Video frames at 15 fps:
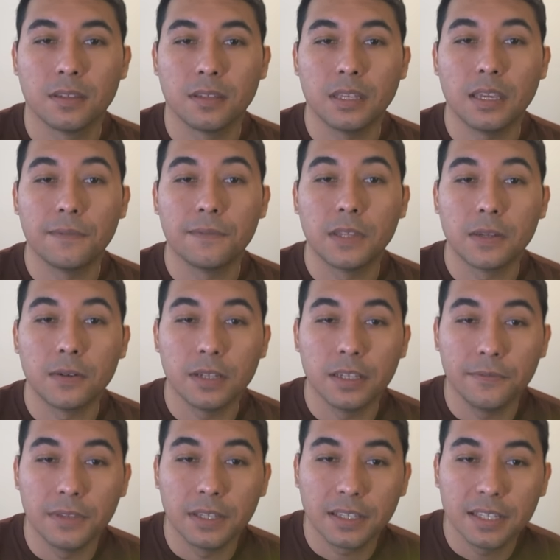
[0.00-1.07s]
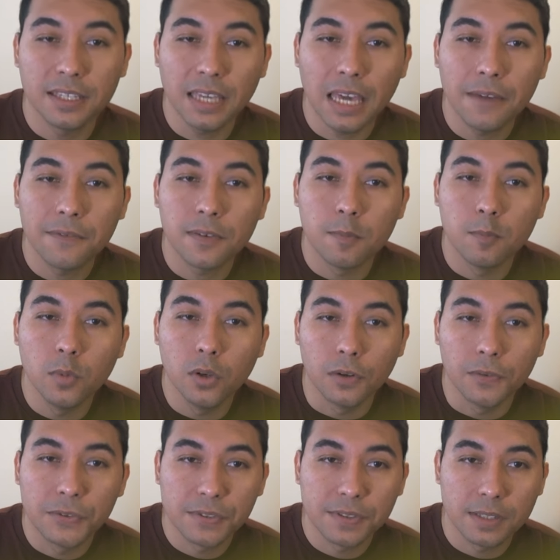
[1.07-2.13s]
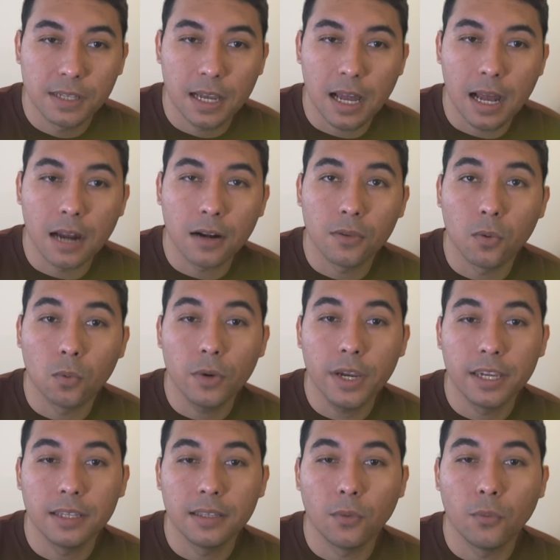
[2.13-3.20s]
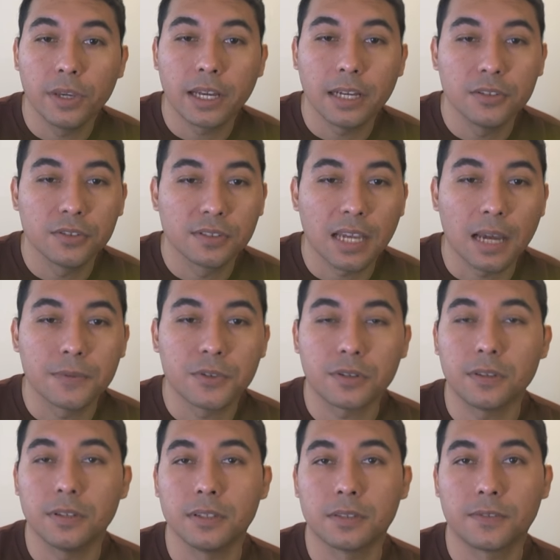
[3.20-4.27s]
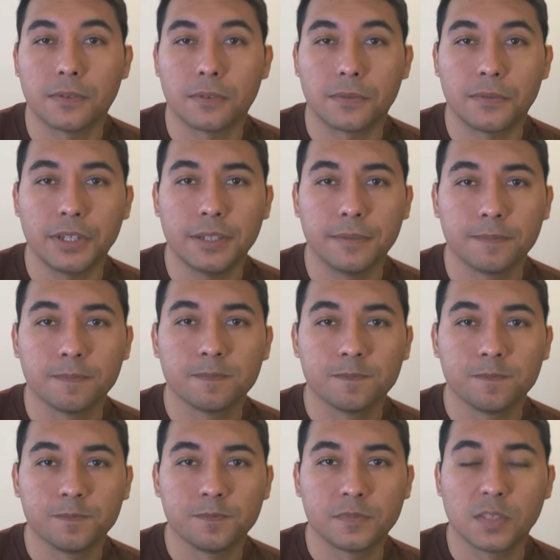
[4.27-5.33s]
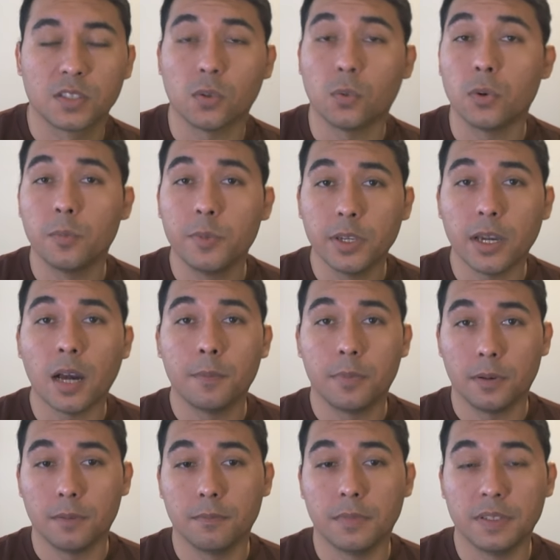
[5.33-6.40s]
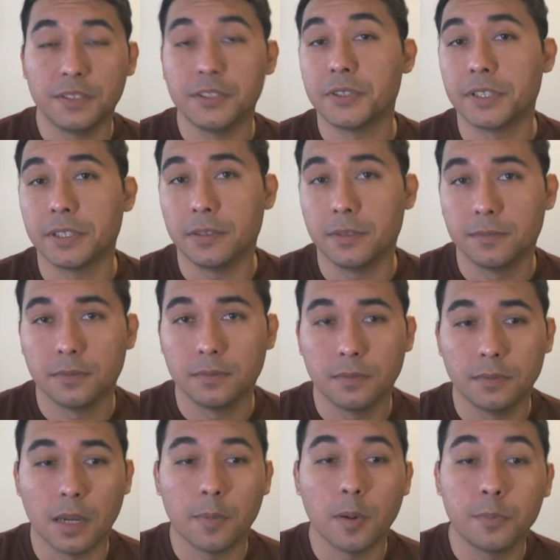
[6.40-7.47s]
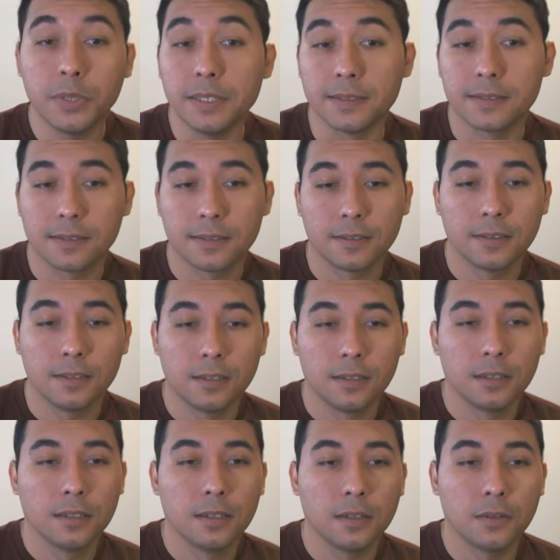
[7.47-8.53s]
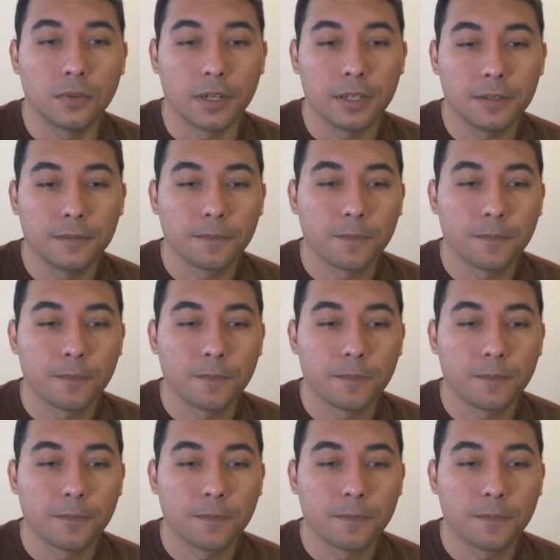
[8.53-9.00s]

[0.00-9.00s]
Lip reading: If the king ever moves out of the way, we can just capture this for free. So we'll be up material, up a piece, right?